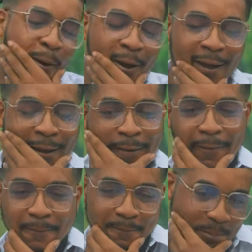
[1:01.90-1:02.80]
Okay.
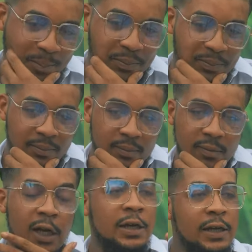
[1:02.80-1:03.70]

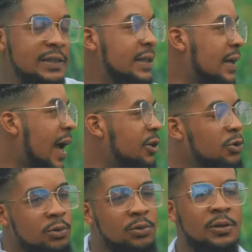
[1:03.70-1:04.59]
Listen, I
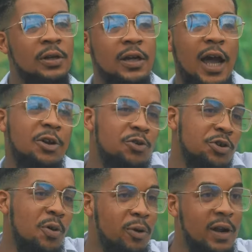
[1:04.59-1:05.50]
know
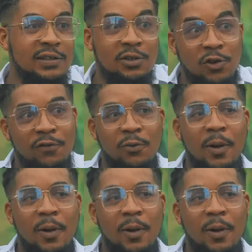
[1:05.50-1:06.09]
your mother is a tough